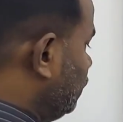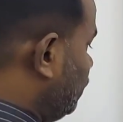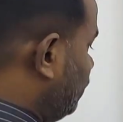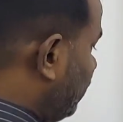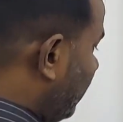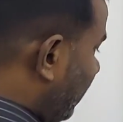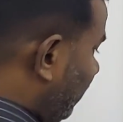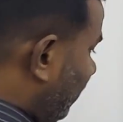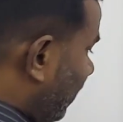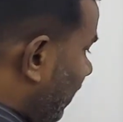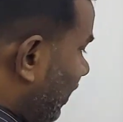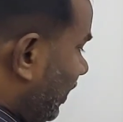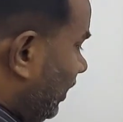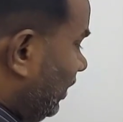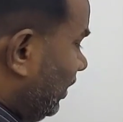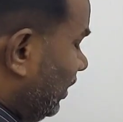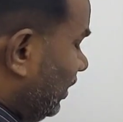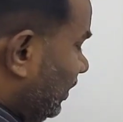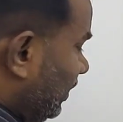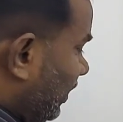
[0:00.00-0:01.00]

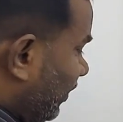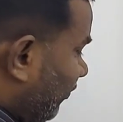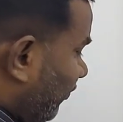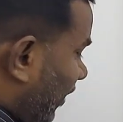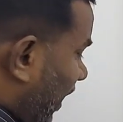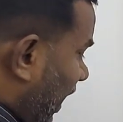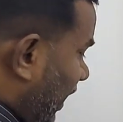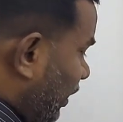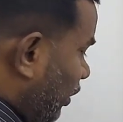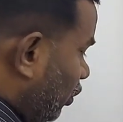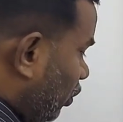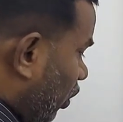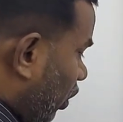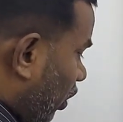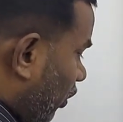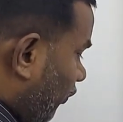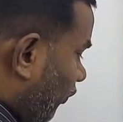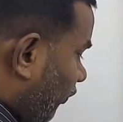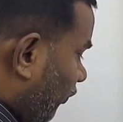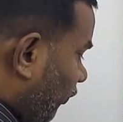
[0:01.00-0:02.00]
Generally, the value
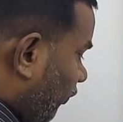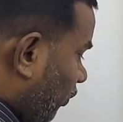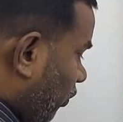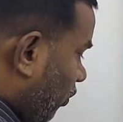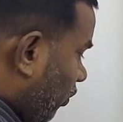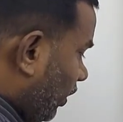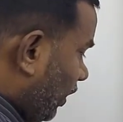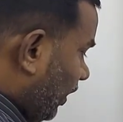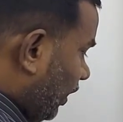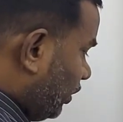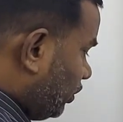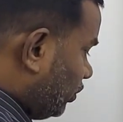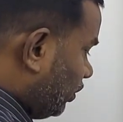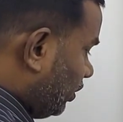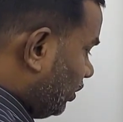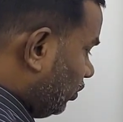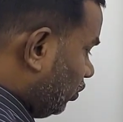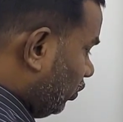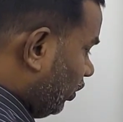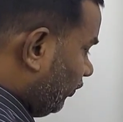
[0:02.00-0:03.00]
of
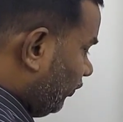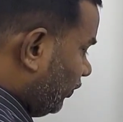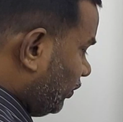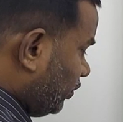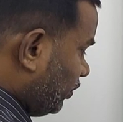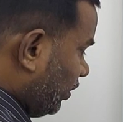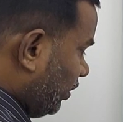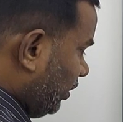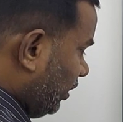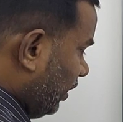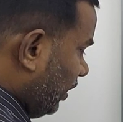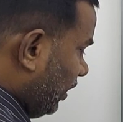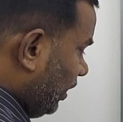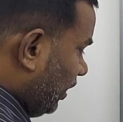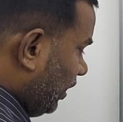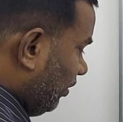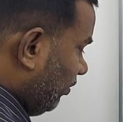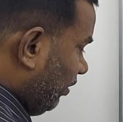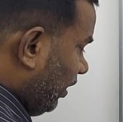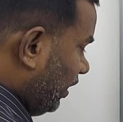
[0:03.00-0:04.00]
correlation coefficient
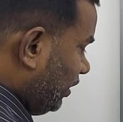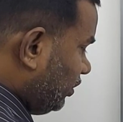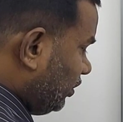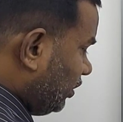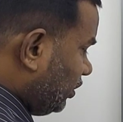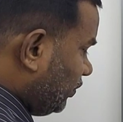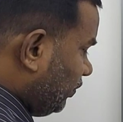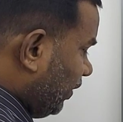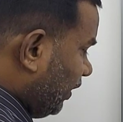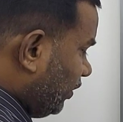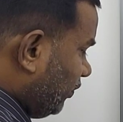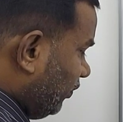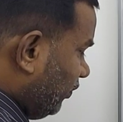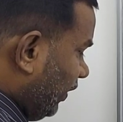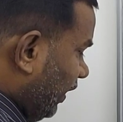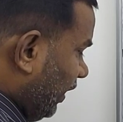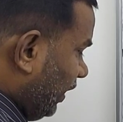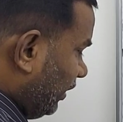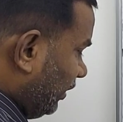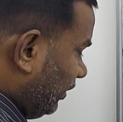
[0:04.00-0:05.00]
ranges
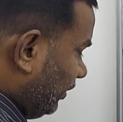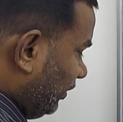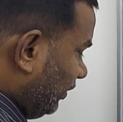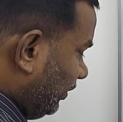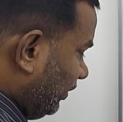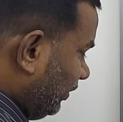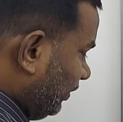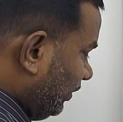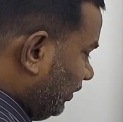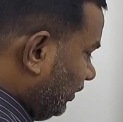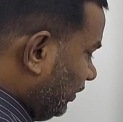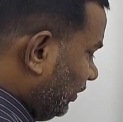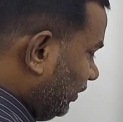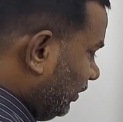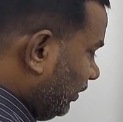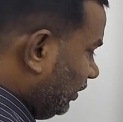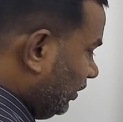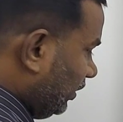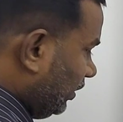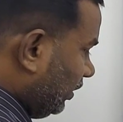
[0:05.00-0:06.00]
between
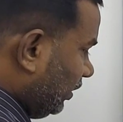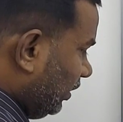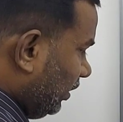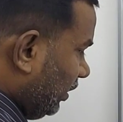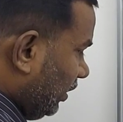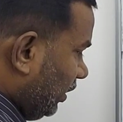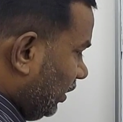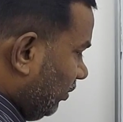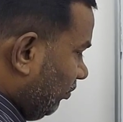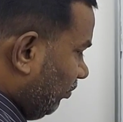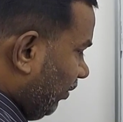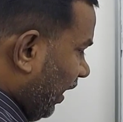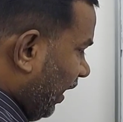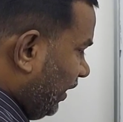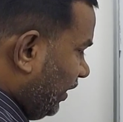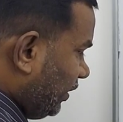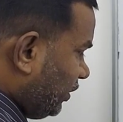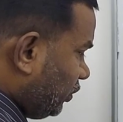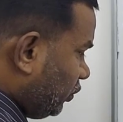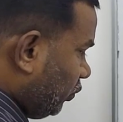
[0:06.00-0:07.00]

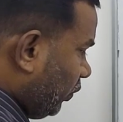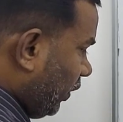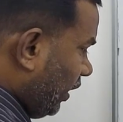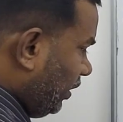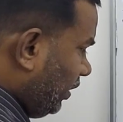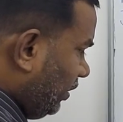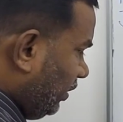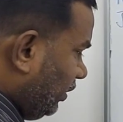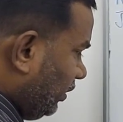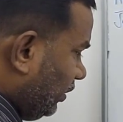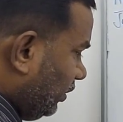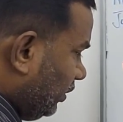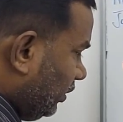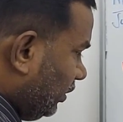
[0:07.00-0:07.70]
minus 1